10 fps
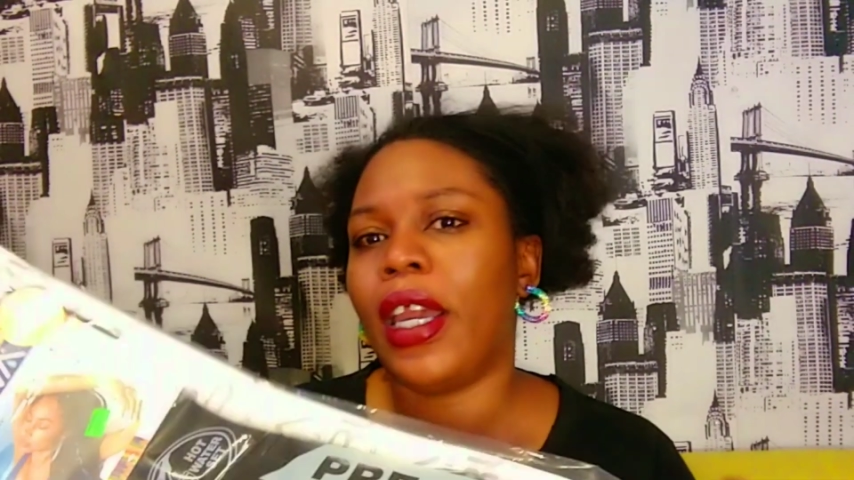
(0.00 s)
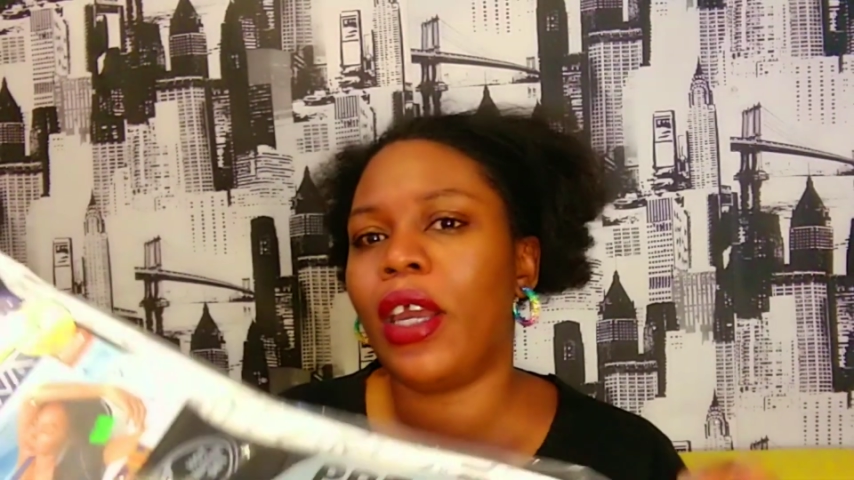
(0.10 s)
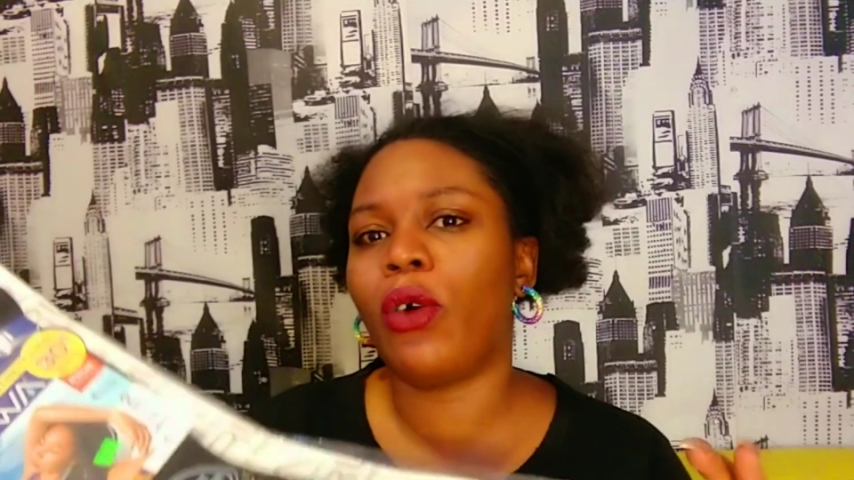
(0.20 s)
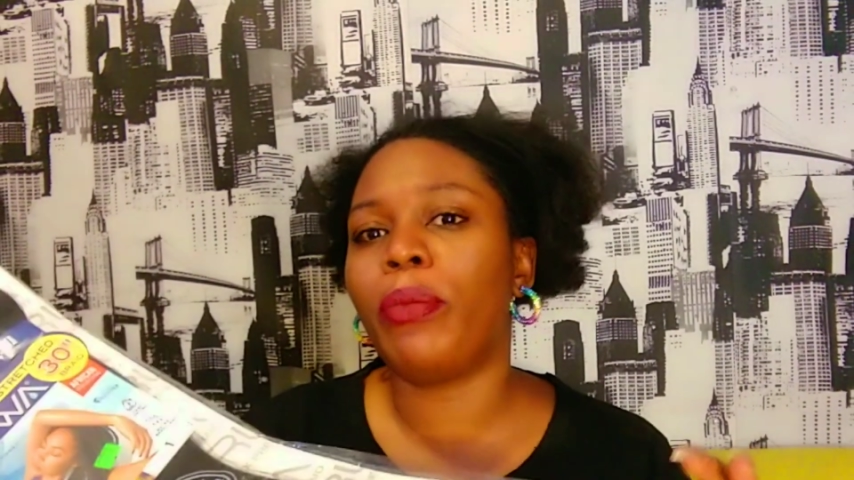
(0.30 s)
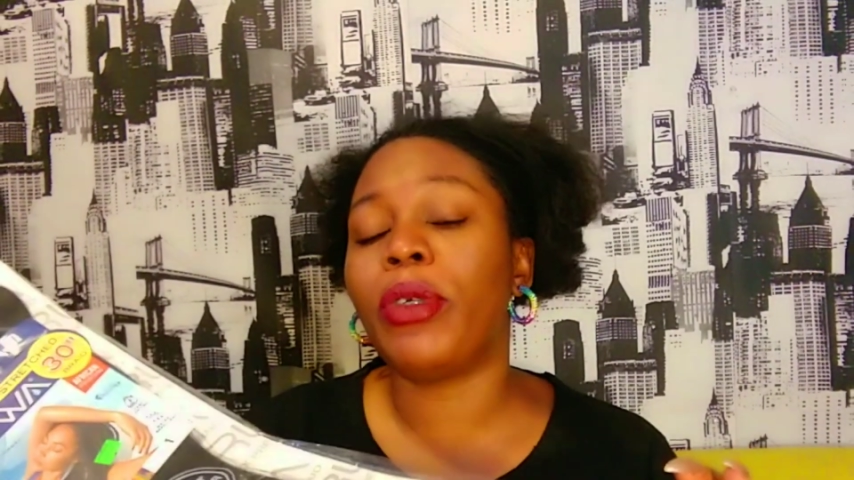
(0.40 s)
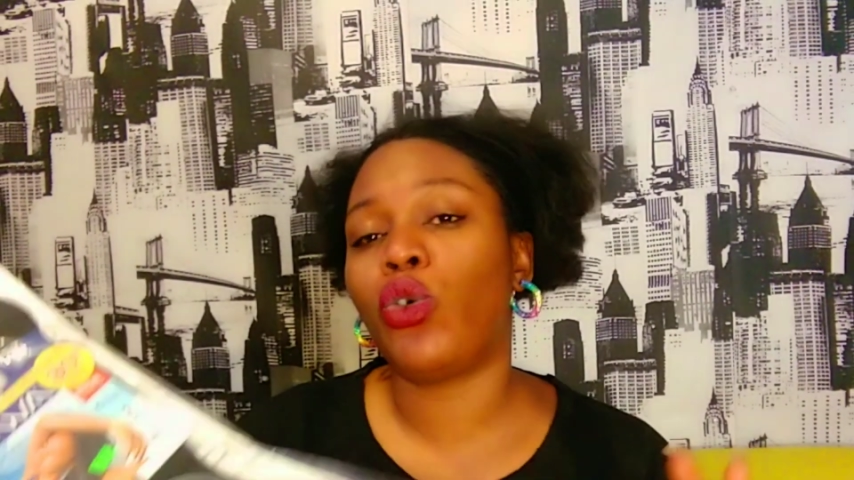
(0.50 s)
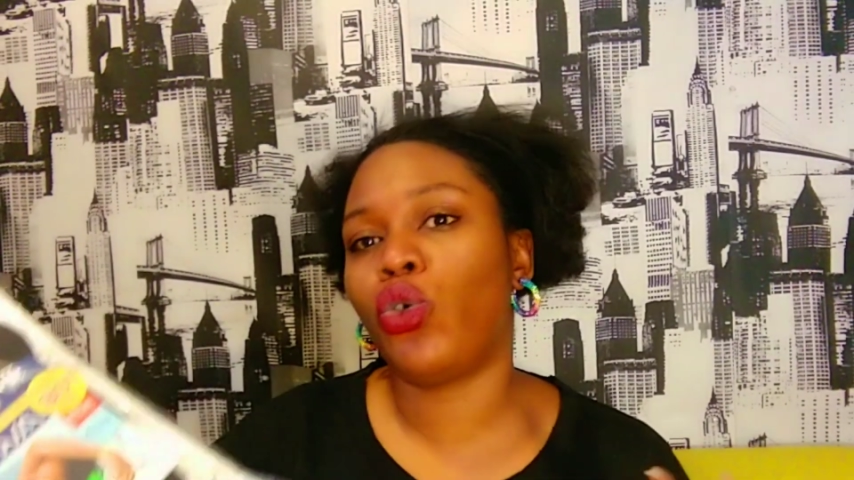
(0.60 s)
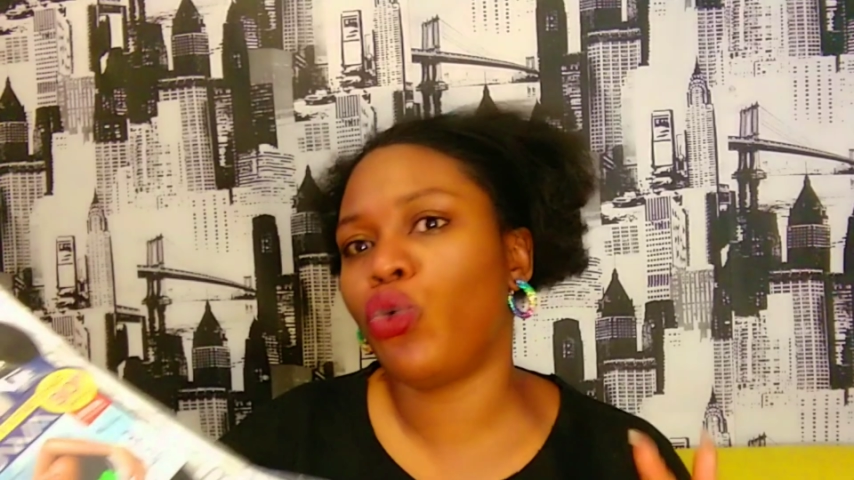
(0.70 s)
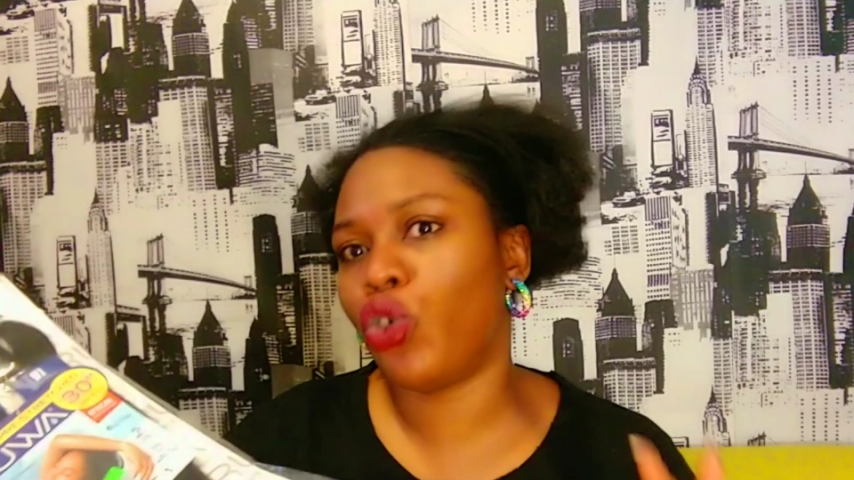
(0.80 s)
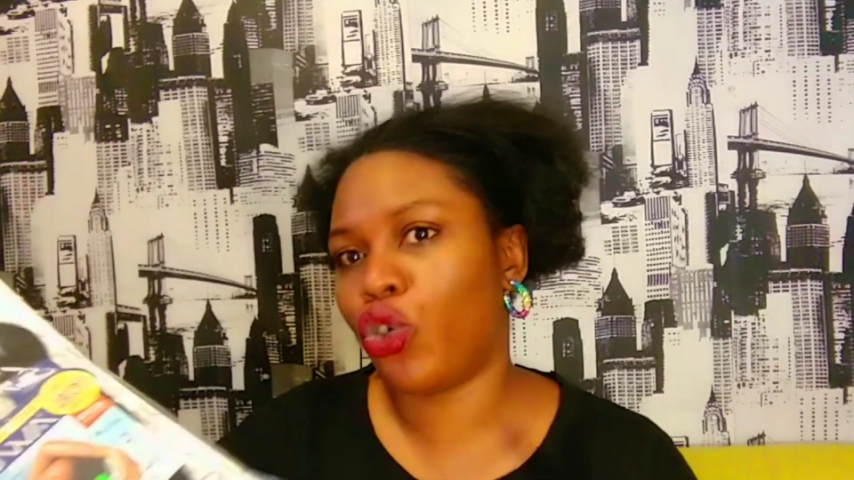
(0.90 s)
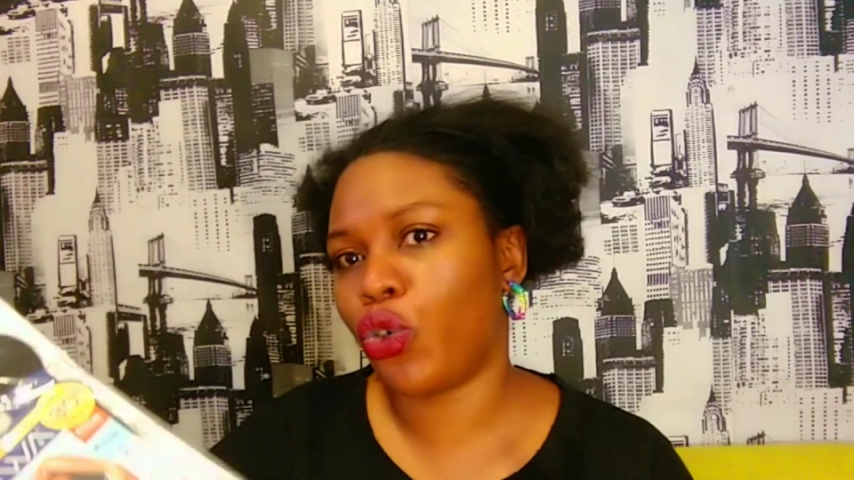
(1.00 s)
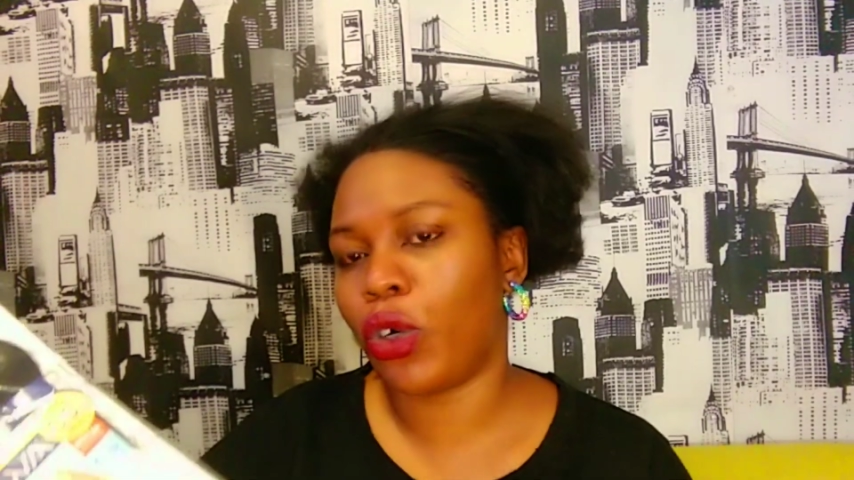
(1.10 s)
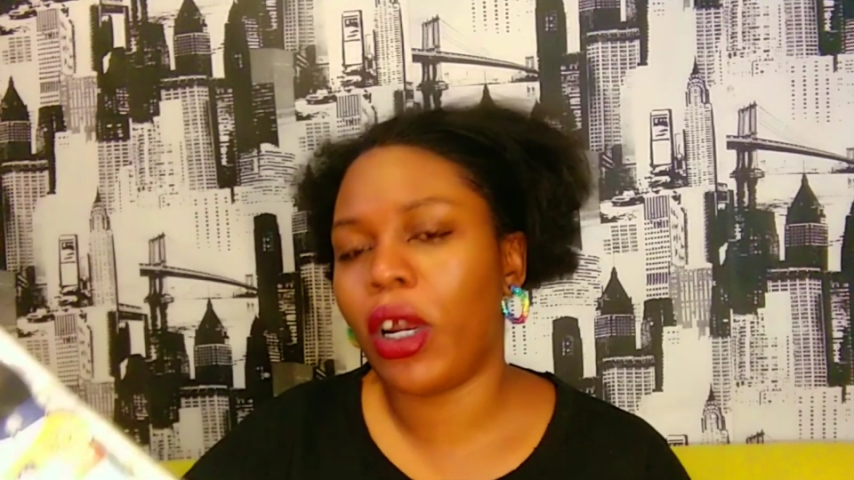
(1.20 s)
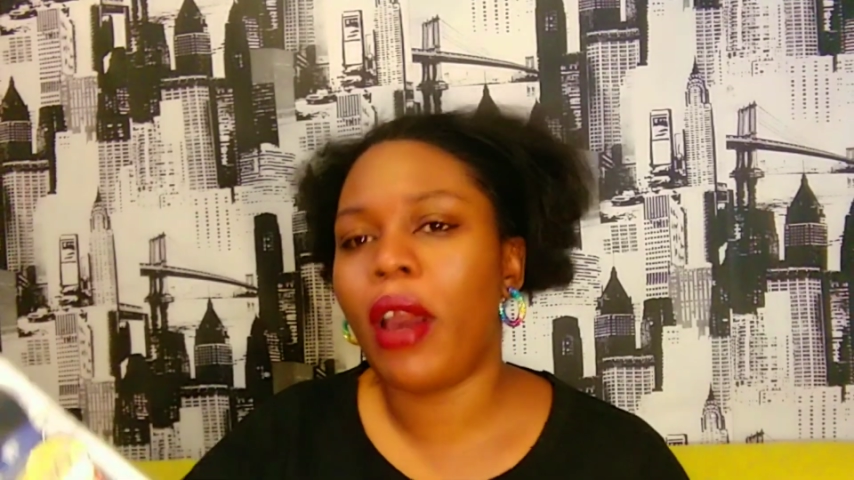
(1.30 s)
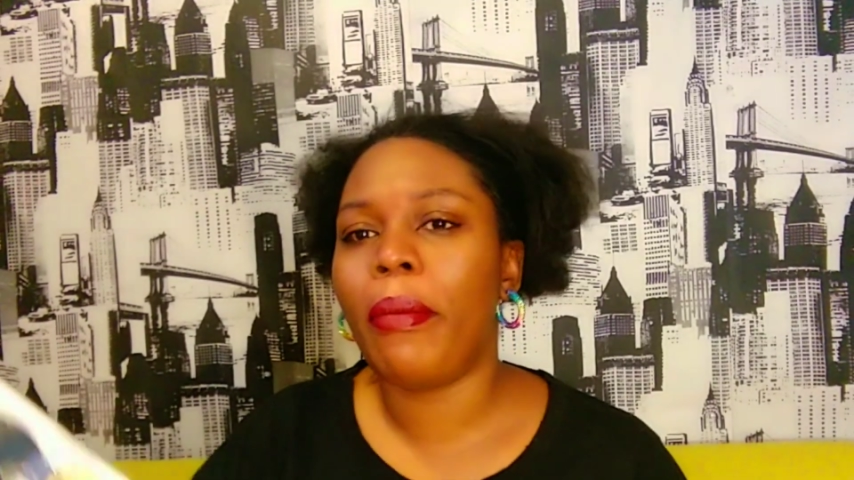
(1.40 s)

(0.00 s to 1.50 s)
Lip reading: it don't be too short.